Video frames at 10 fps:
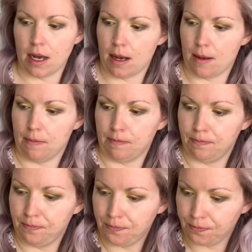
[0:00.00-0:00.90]

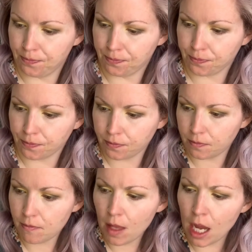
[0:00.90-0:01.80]

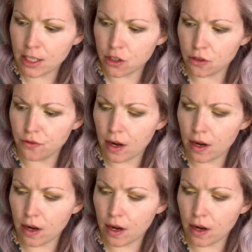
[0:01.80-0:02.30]
I do